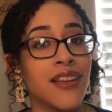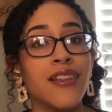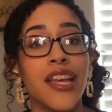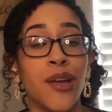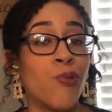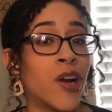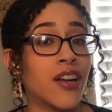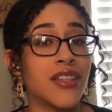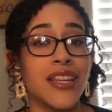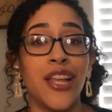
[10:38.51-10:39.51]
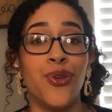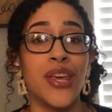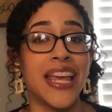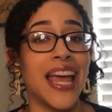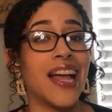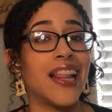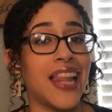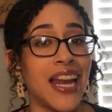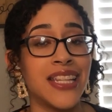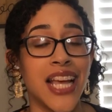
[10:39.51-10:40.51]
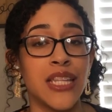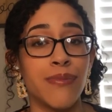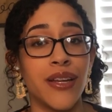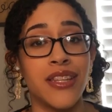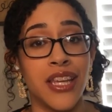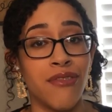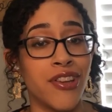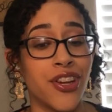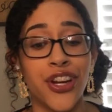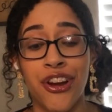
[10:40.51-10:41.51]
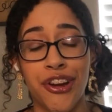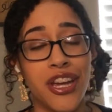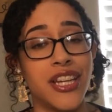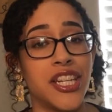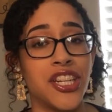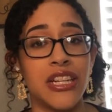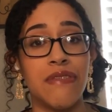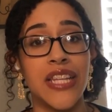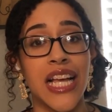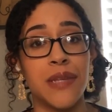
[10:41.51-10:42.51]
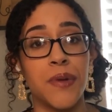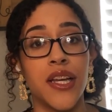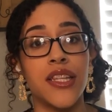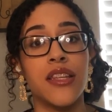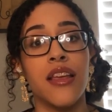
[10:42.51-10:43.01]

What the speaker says: It works, and you can get a lot of textbooks, even your current edition of textbooks,